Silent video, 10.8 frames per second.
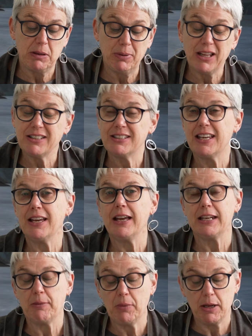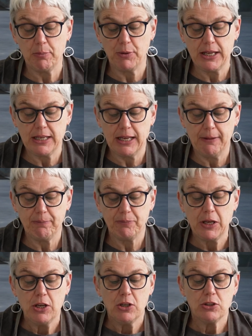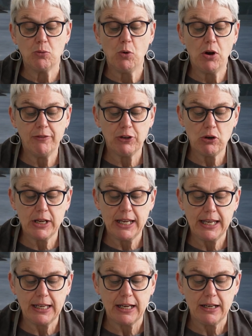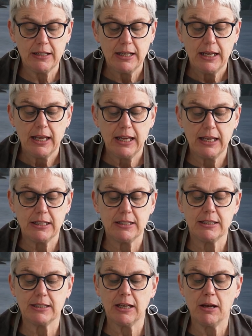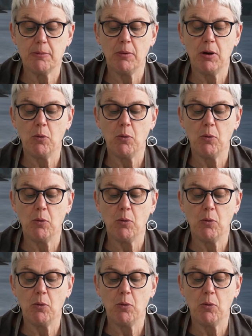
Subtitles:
blunt it and it might break it. So what I've got here is some